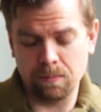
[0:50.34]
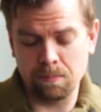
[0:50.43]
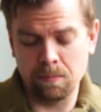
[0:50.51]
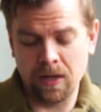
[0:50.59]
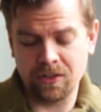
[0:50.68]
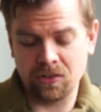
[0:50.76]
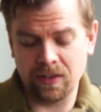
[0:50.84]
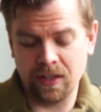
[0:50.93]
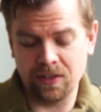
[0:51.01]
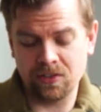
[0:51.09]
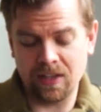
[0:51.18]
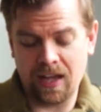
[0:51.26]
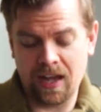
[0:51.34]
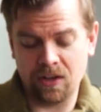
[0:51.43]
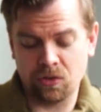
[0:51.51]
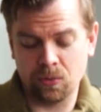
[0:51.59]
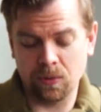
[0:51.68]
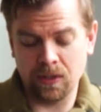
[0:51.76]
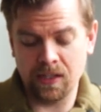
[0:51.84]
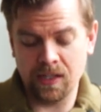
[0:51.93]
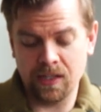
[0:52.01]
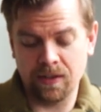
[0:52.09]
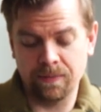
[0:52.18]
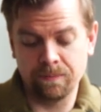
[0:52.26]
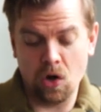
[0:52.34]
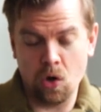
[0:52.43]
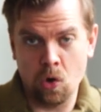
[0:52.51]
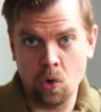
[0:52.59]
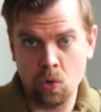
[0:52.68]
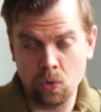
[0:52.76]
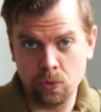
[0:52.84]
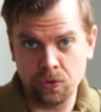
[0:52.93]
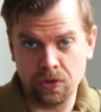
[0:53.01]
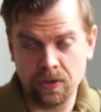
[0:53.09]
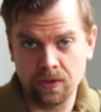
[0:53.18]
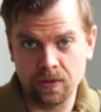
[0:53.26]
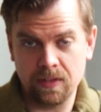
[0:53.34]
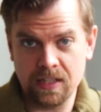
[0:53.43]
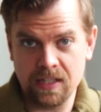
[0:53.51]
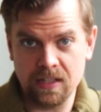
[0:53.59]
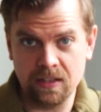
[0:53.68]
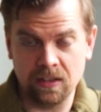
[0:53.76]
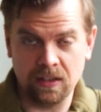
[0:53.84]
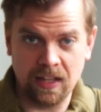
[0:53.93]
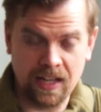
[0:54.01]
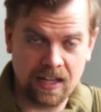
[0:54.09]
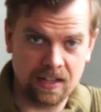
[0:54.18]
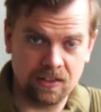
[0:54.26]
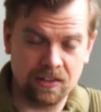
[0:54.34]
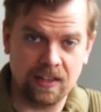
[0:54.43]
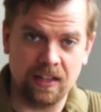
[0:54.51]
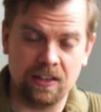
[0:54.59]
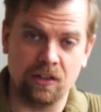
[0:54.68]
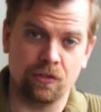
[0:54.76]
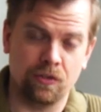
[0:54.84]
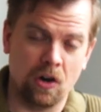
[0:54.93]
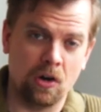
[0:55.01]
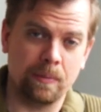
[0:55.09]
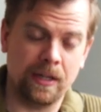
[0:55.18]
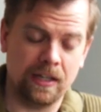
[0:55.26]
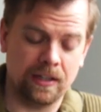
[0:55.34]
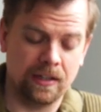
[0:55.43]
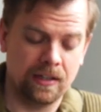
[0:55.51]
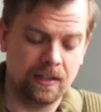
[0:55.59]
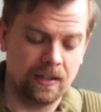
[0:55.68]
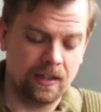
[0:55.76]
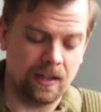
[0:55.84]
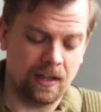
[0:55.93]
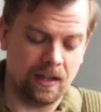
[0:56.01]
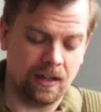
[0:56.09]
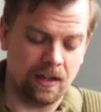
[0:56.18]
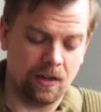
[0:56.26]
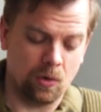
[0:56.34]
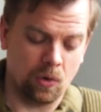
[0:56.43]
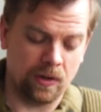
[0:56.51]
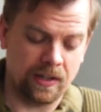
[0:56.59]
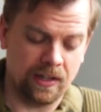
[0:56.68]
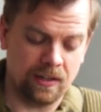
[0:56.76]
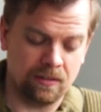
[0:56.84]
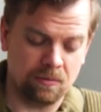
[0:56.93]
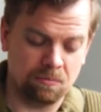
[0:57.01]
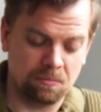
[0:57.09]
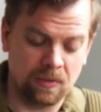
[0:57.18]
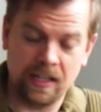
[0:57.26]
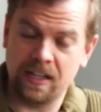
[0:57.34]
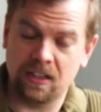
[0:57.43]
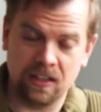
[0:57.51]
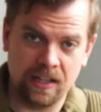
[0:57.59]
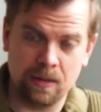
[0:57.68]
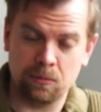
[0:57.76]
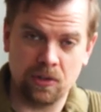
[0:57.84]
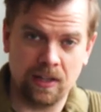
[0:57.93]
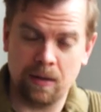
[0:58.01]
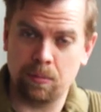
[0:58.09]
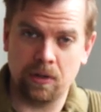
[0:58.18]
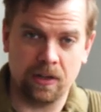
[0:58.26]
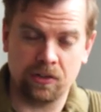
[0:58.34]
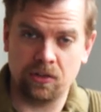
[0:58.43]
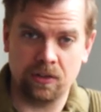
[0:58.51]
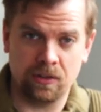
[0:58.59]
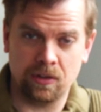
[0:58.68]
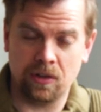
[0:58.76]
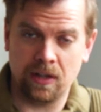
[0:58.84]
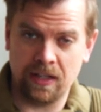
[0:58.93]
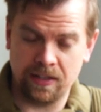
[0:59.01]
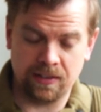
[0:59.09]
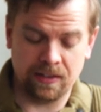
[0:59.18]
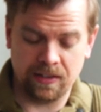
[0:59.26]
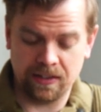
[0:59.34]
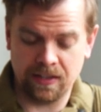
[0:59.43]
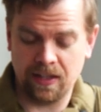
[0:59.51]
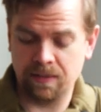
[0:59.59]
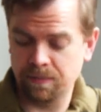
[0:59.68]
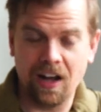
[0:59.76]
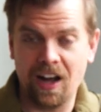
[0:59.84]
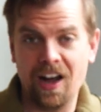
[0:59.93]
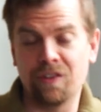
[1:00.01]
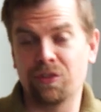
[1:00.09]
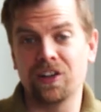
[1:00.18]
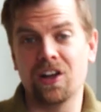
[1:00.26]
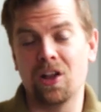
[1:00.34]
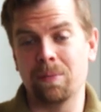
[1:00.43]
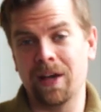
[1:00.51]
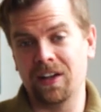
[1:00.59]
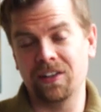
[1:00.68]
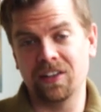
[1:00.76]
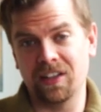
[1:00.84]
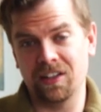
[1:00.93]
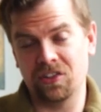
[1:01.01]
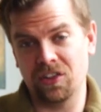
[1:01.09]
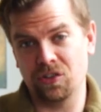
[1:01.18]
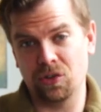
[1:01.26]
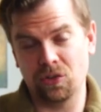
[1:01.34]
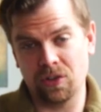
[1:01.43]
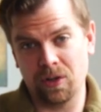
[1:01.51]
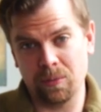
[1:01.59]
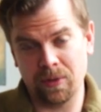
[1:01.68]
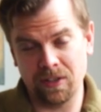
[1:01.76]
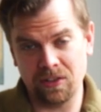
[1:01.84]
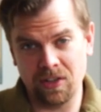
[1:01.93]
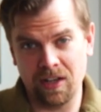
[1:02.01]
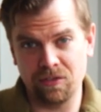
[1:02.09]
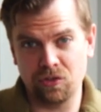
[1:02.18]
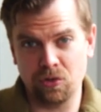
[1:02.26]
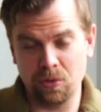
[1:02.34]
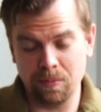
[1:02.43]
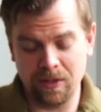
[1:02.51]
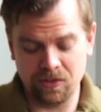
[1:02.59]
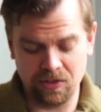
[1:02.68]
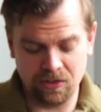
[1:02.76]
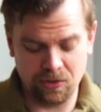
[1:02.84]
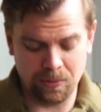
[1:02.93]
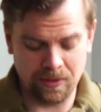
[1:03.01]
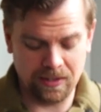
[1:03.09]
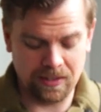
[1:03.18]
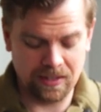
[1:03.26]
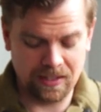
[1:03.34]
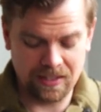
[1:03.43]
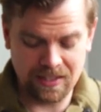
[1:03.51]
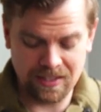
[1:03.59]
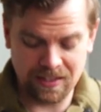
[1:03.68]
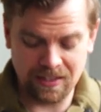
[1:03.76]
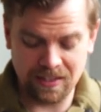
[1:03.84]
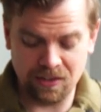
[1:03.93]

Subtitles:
much less actually own the land that they're farming or can lay claim to that production or anything like that. I've written all about it in the latest issue, so I don't want to dive too much into it in